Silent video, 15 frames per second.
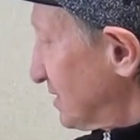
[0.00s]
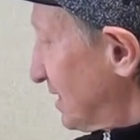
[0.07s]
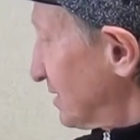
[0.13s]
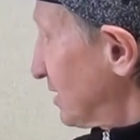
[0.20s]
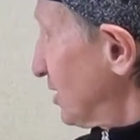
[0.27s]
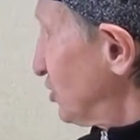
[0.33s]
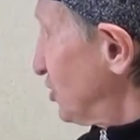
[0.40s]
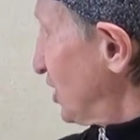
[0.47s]
that
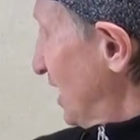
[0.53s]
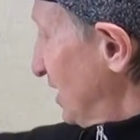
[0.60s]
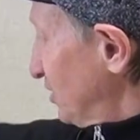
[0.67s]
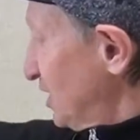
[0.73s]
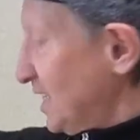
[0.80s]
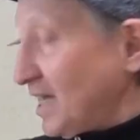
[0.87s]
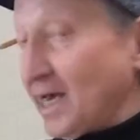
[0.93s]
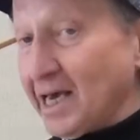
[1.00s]
are done
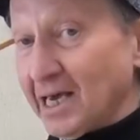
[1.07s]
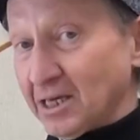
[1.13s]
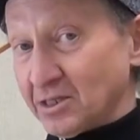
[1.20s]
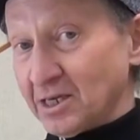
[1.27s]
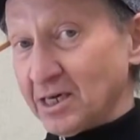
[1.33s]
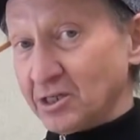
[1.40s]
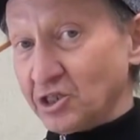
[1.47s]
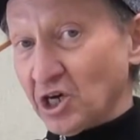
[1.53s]

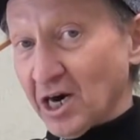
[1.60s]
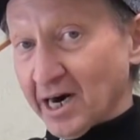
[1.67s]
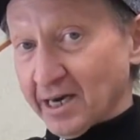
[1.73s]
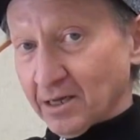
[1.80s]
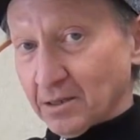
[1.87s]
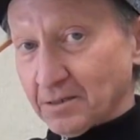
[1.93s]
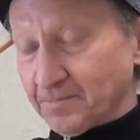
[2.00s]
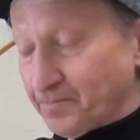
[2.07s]
in
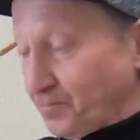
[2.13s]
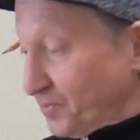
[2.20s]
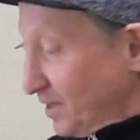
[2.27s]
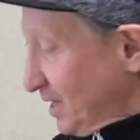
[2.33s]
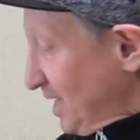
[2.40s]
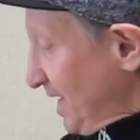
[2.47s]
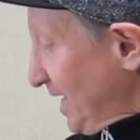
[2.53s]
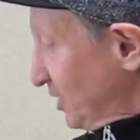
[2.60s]
tile.
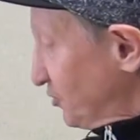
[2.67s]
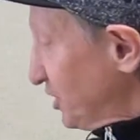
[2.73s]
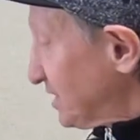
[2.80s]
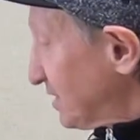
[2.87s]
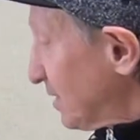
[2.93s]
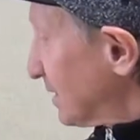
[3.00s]
And these are